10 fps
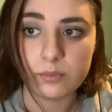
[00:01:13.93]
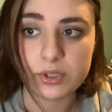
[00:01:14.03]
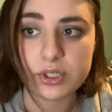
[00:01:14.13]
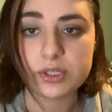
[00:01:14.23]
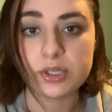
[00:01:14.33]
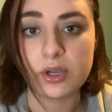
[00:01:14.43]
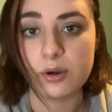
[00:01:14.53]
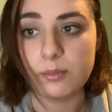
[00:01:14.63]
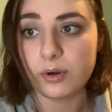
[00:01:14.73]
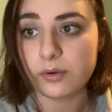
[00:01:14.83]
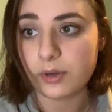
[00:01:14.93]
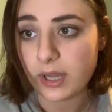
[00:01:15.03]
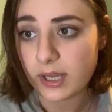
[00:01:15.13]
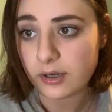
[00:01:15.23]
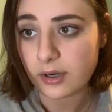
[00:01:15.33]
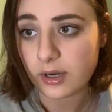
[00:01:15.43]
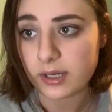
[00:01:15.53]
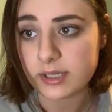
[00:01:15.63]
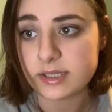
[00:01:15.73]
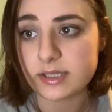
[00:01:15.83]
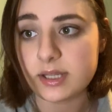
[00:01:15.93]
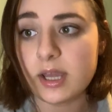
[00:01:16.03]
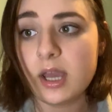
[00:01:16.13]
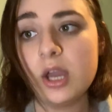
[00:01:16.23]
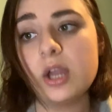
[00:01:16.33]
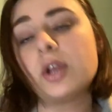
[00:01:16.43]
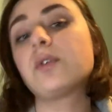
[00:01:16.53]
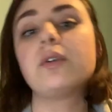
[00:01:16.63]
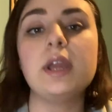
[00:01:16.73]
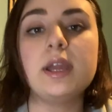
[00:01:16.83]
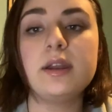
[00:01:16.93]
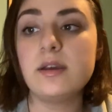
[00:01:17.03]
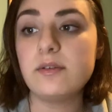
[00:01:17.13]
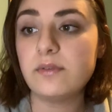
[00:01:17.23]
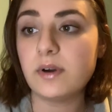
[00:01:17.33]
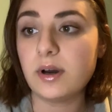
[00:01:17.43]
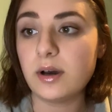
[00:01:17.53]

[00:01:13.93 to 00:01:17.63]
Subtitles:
which is the homo creator, and it's the creative